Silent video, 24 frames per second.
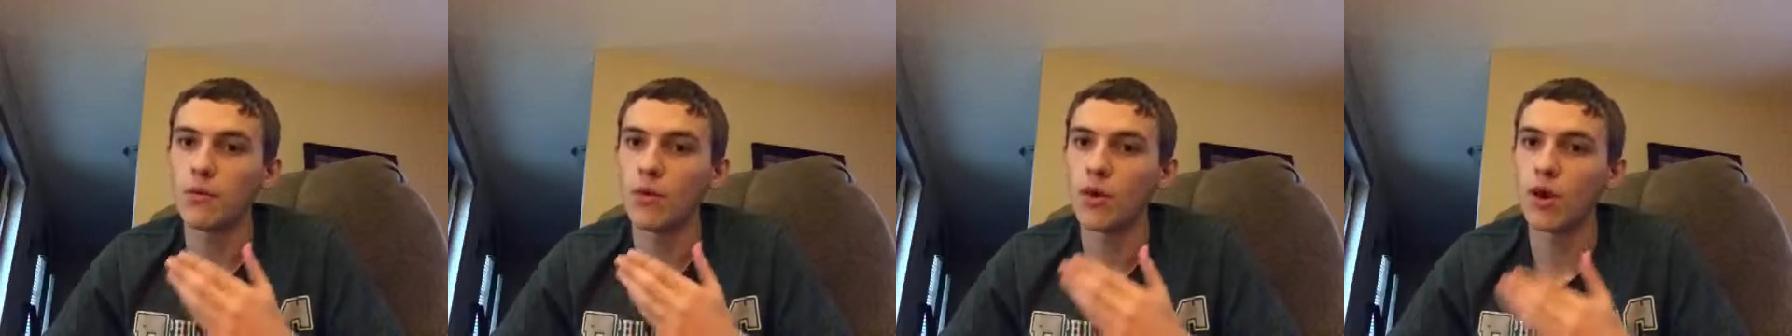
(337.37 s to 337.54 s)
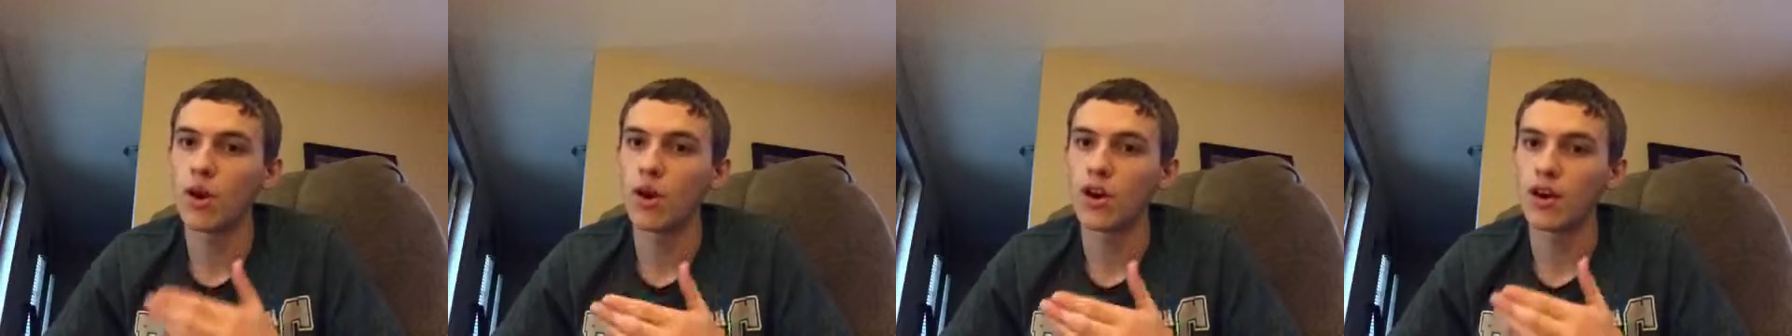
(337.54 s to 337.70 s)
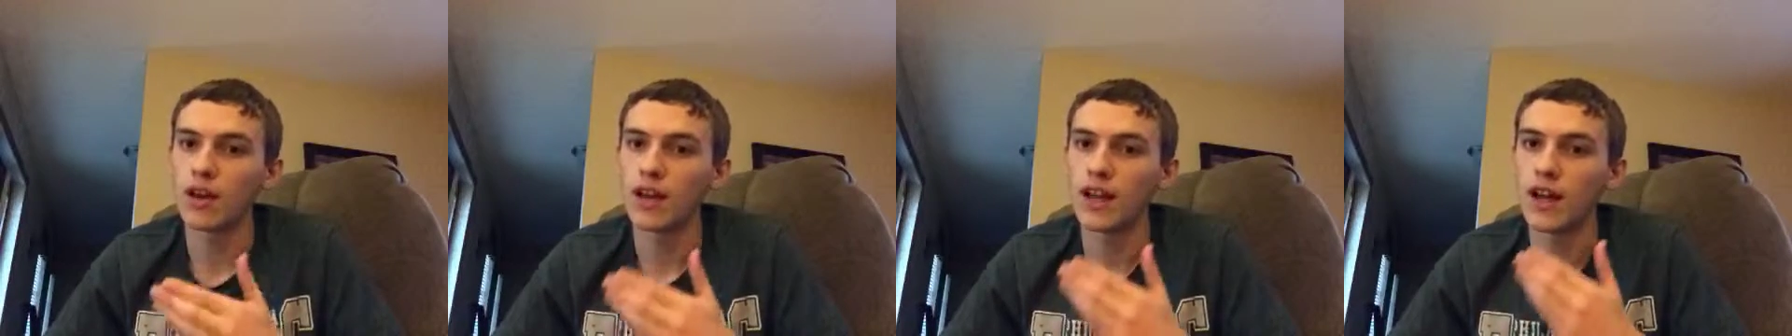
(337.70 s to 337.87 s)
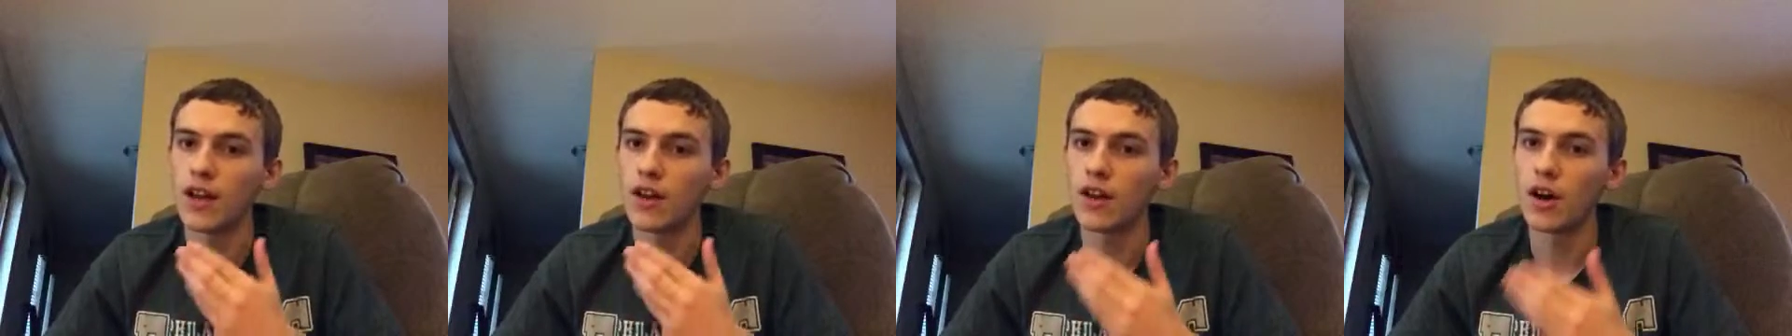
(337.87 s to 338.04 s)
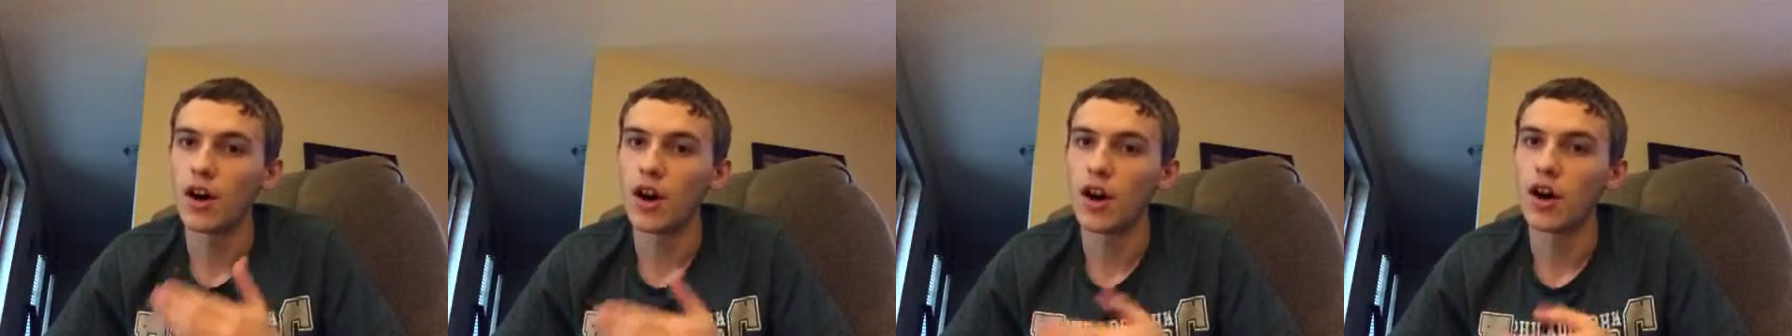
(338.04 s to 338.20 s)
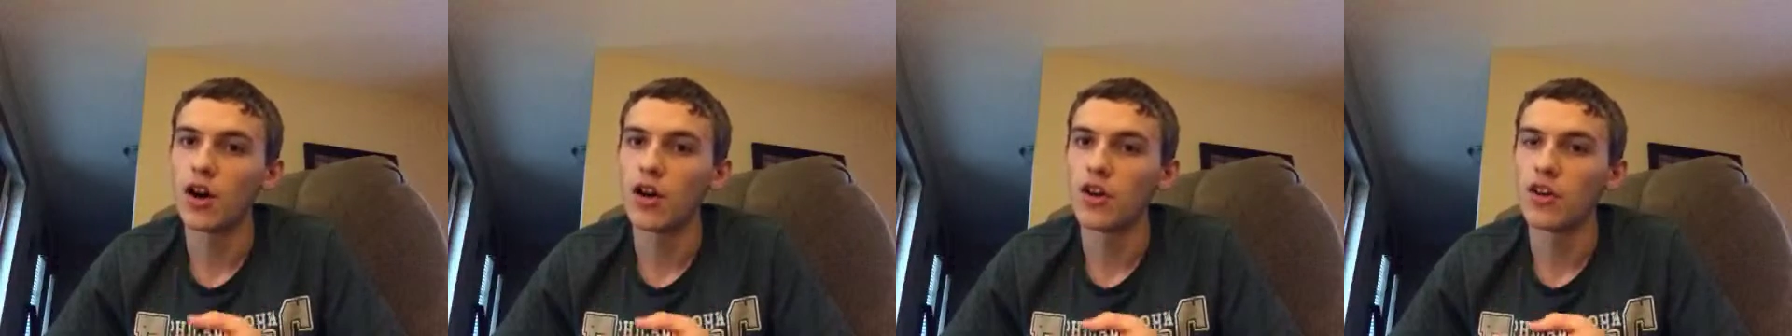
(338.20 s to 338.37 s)
work at
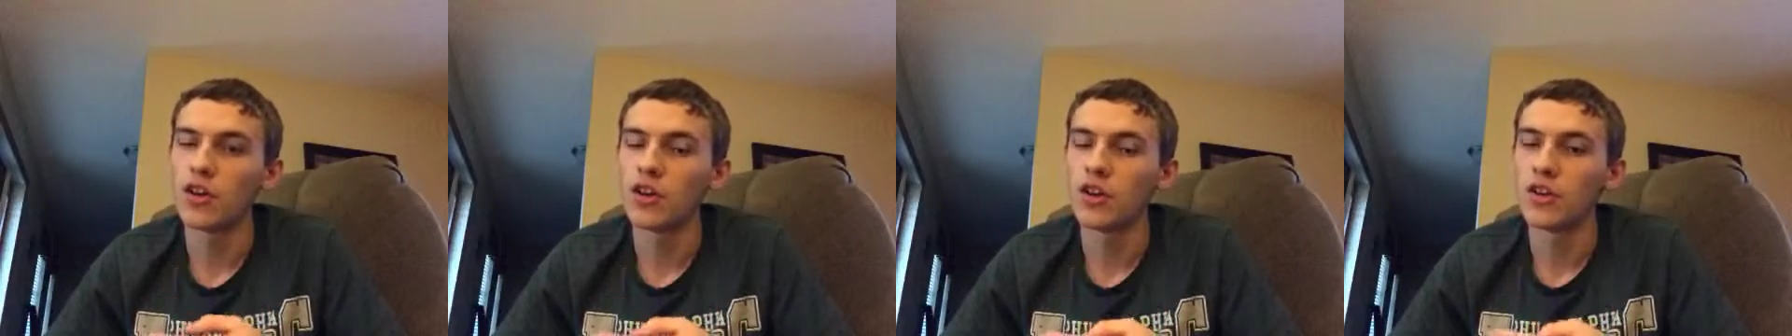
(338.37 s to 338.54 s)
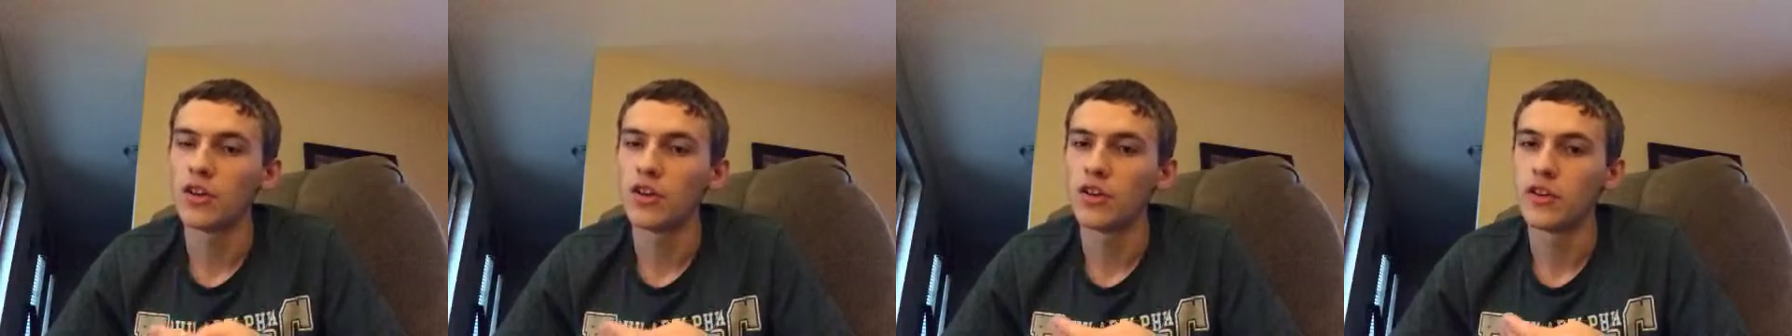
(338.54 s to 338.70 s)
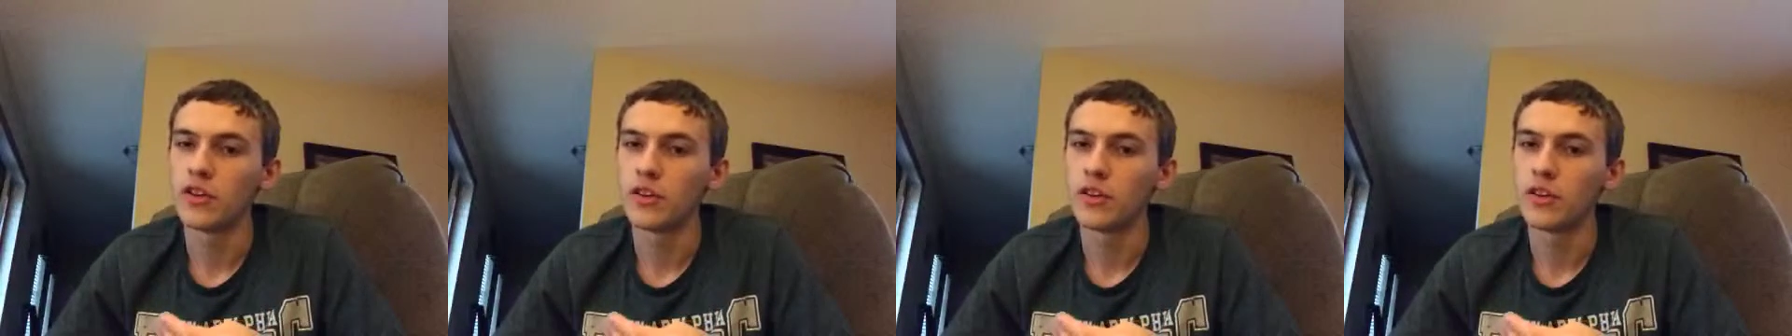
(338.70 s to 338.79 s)
all.